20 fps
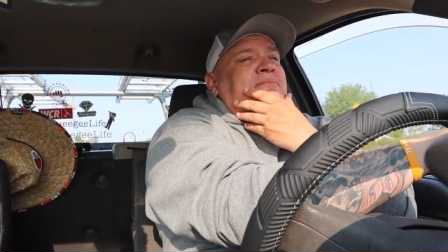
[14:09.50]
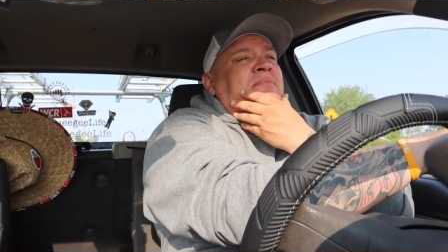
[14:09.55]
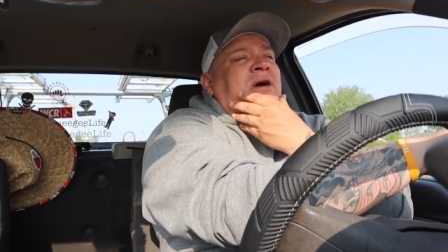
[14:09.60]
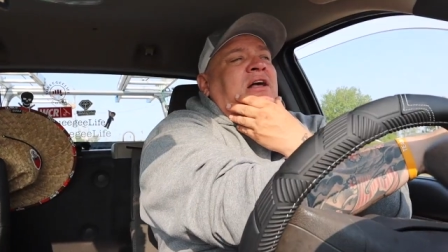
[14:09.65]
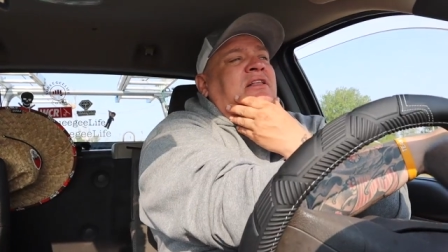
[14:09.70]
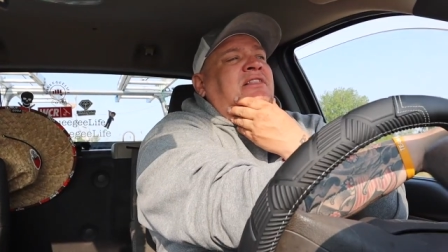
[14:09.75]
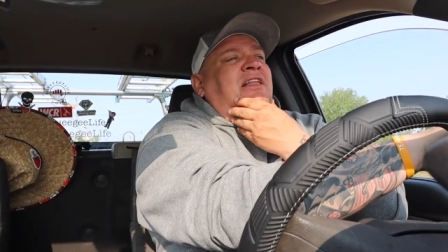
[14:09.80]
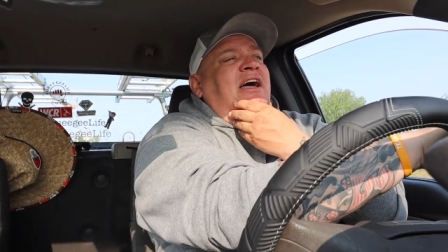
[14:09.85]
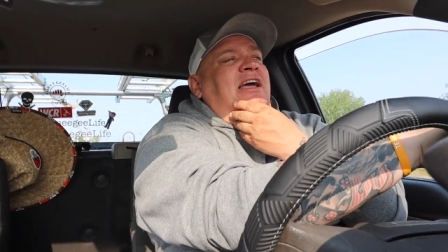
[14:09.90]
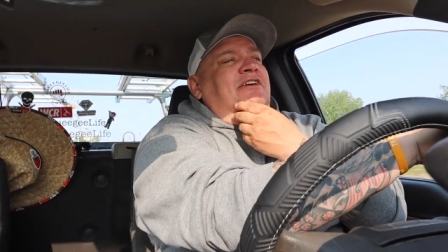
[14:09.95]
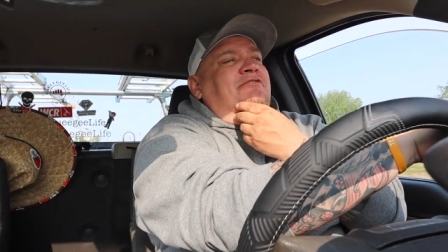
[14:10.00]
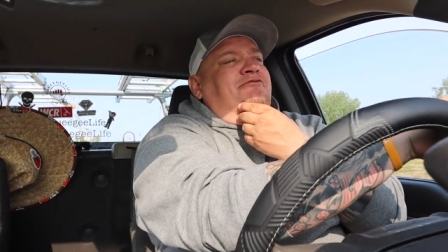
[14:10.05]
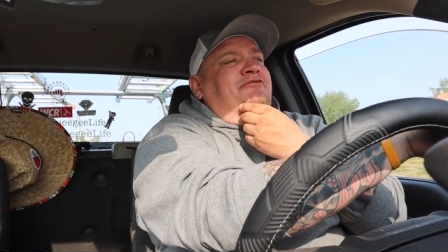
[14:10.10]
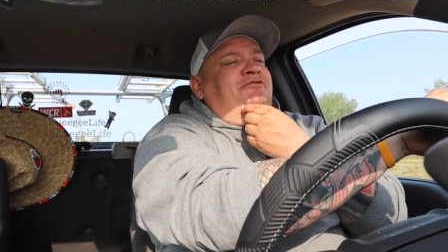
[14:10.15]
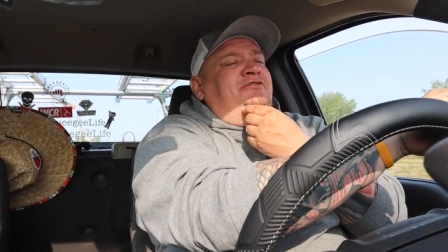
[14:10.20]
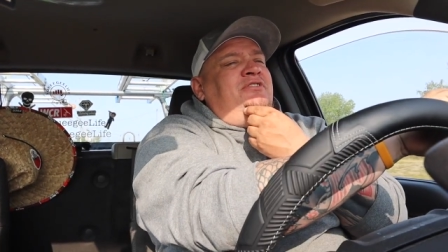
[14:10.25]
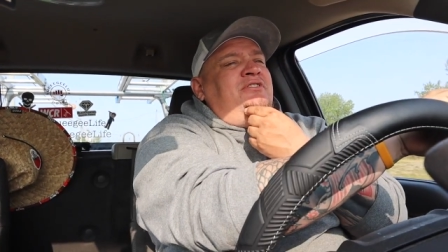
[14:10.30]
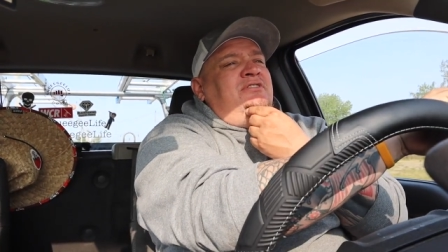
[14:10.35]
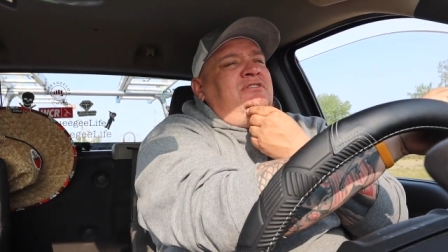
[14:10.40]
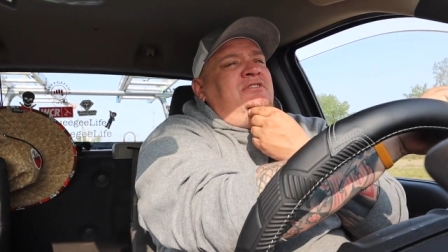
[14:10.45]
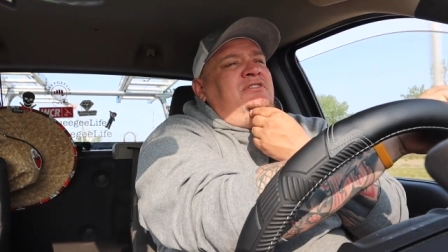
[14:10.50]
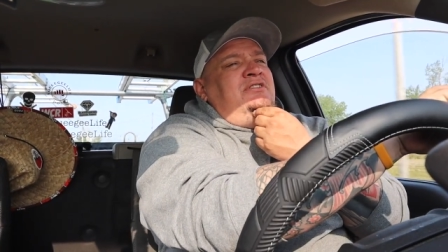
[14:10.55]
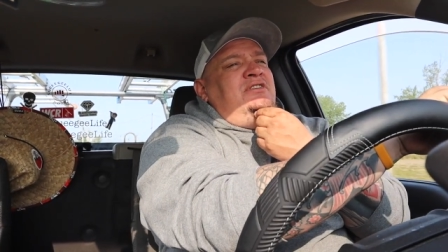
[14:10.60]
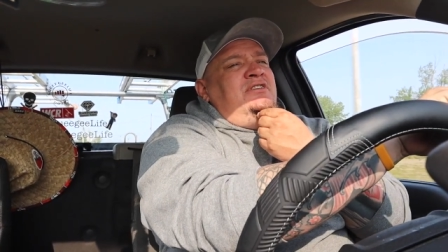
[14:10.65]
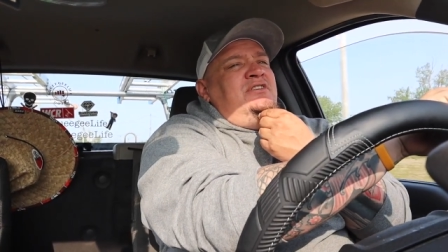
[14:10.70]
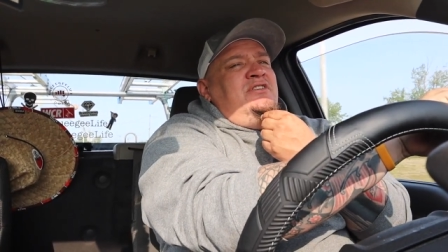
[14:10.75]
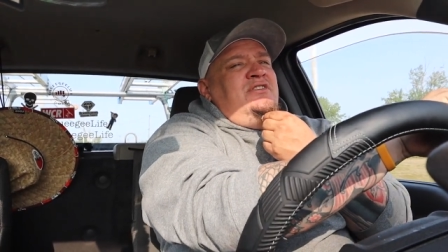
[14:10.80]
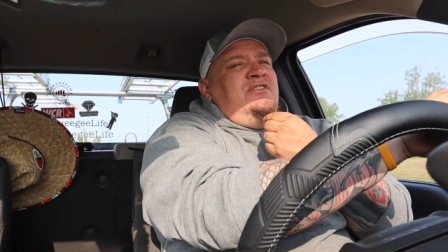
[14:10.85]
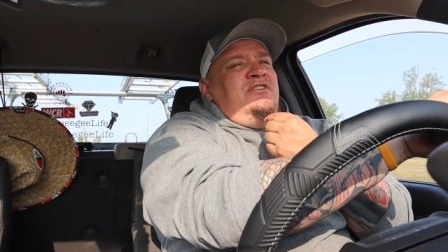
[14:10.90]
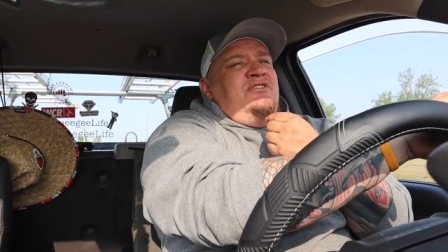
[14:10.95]
my life
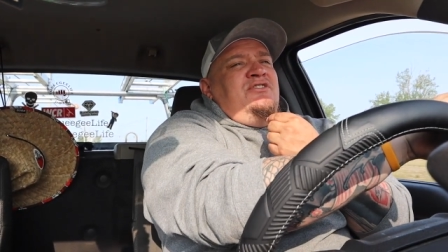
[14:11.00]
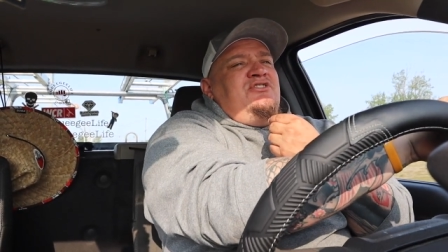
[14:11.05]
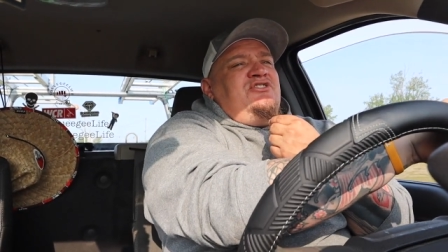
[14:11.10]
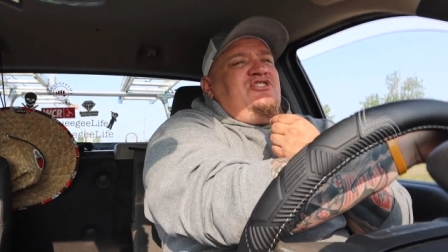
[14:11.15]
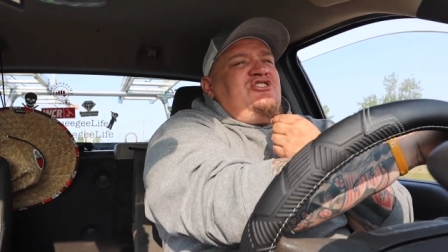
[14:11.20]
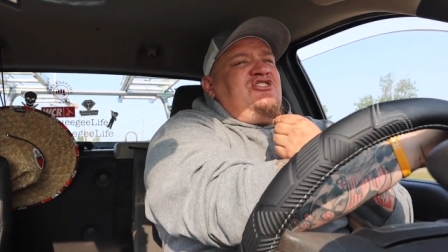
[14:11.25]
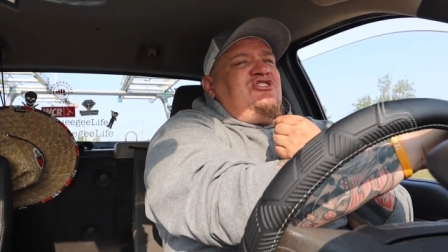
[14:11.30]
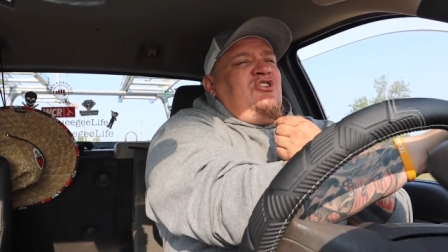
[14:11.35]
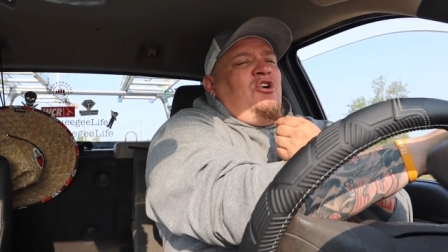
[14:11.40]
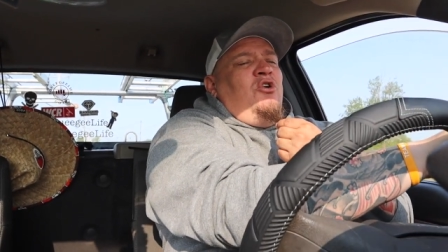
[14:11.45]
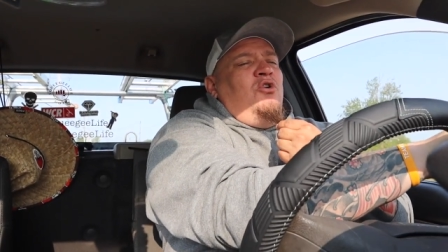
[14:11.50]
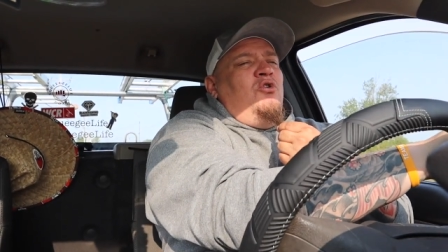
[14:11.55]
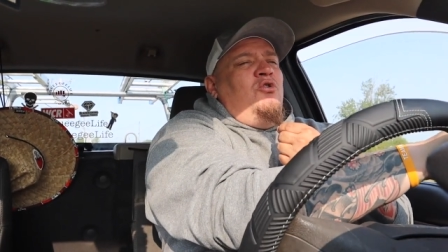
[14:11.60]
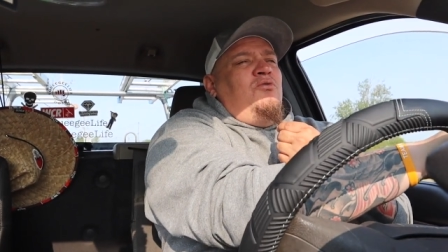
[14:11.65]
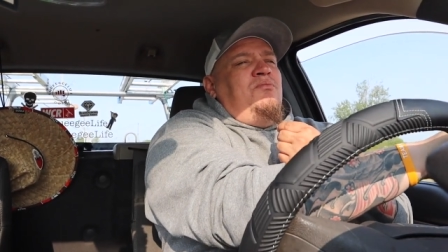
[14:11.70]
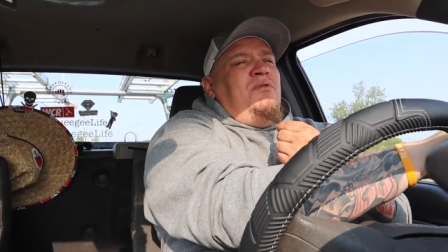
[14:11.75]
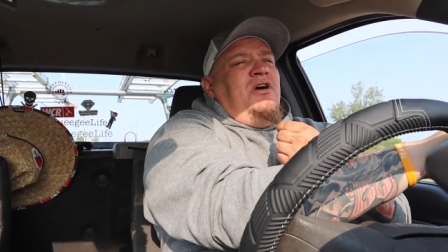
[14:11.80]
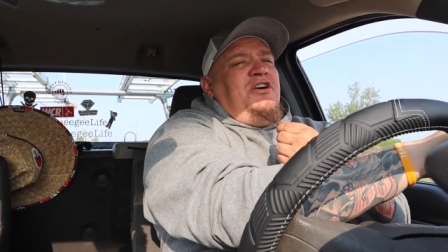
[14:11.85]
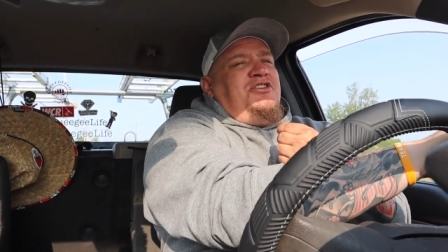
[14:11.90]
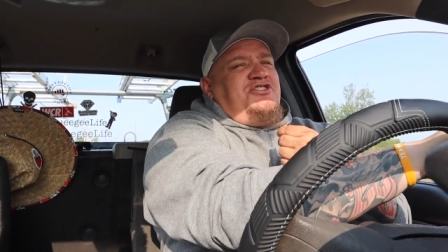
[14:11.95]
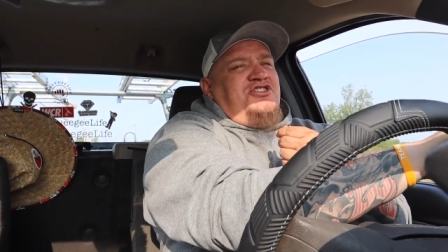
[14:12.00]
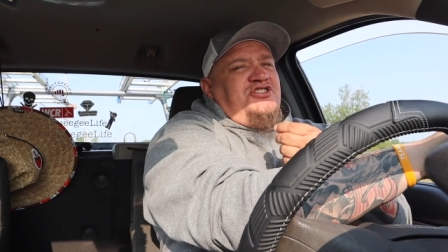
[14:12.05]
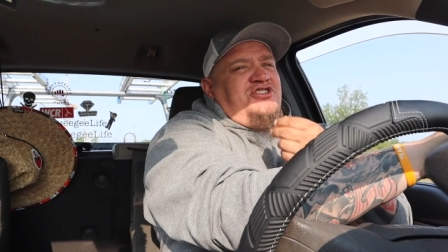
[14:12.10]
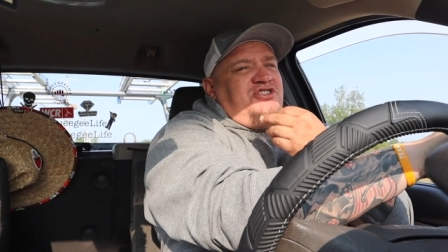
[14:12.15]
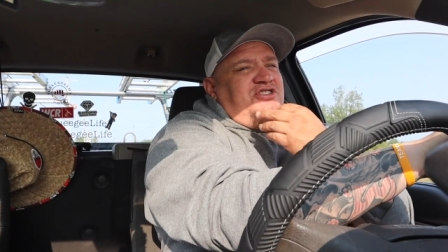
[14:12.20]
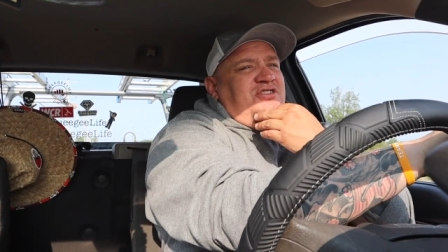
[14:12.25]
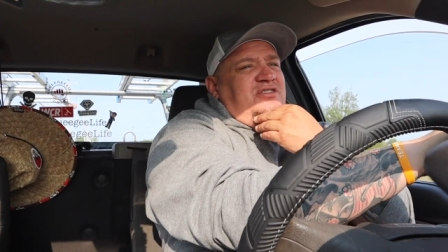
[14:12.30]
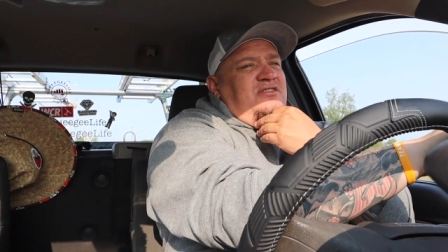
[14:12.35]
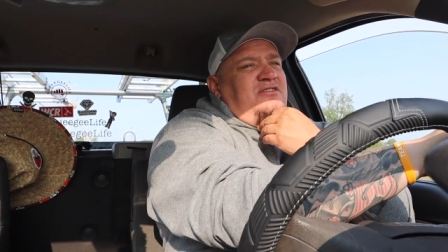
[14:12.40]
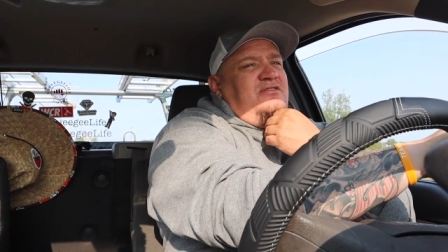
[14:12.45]
so
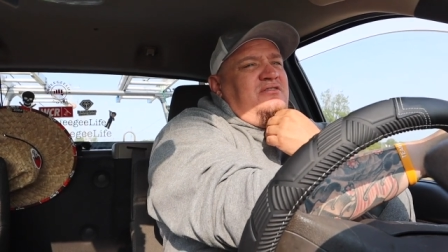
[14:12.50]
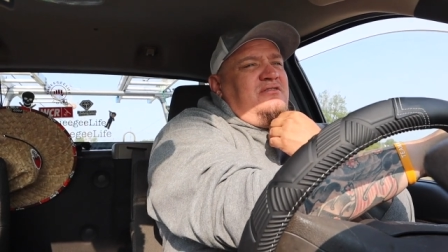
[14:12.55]
much,